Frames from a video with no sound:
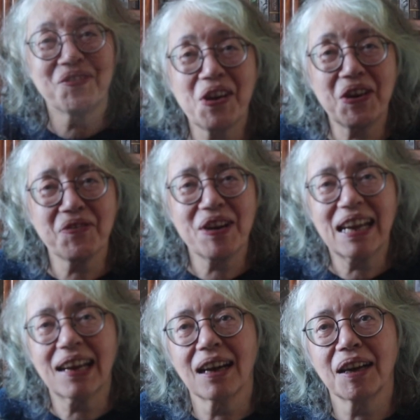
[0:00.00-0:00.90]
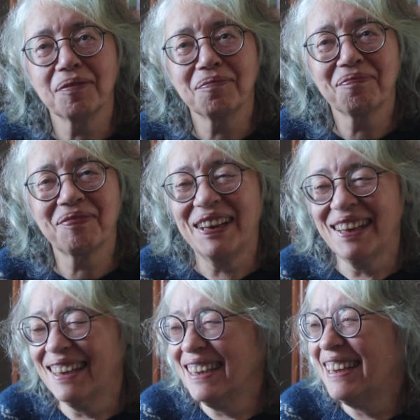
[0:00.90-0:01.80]
Frederica.
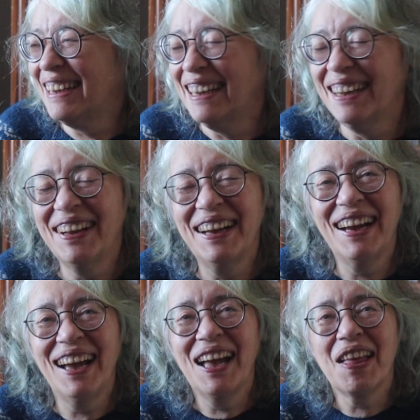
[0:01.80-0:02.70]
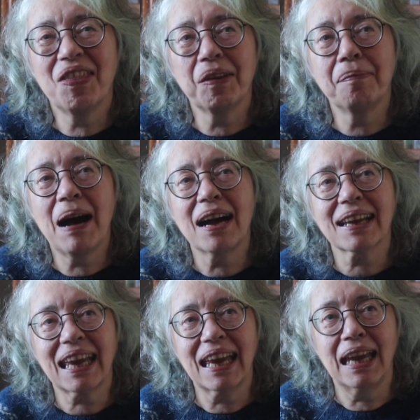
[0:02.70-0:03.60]
The
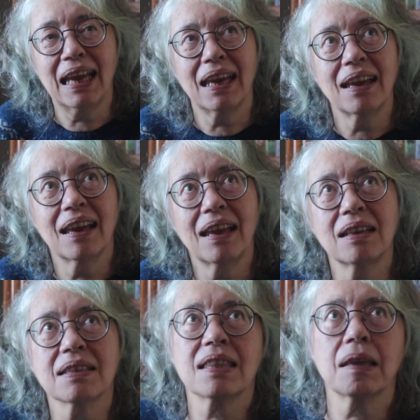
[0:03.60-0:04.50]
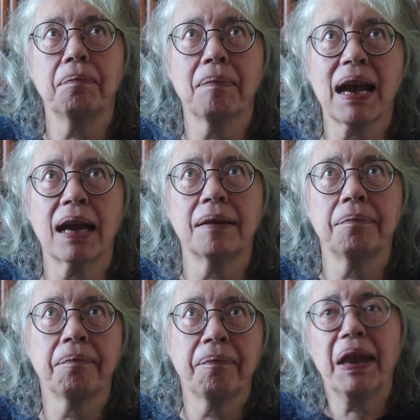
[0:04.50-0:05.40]
Marquis is the
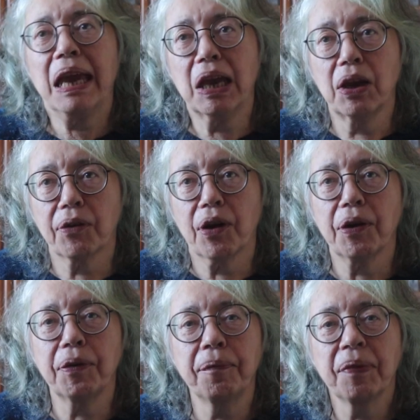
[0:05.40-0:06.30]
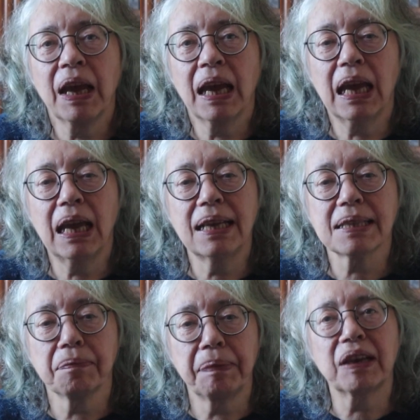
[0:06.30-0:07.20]
main hero.
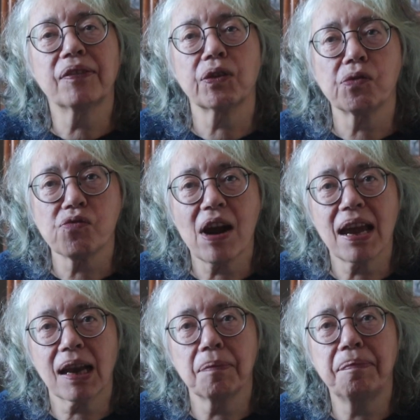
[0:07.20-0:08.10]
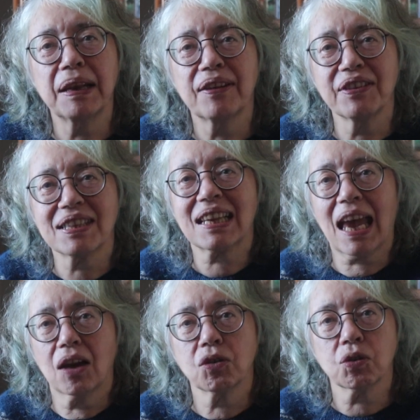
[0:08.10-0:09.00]
He's a bit of a rake, a bit of a
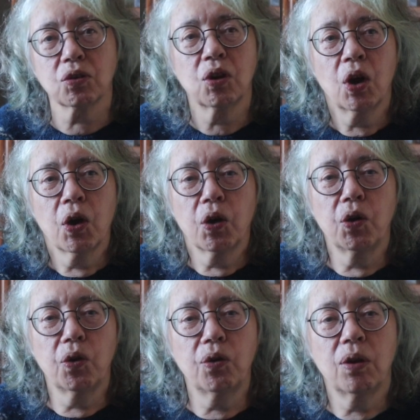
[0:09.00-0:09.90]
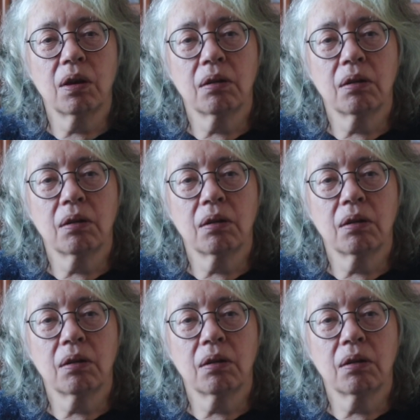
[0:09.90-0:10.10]
scoundrel who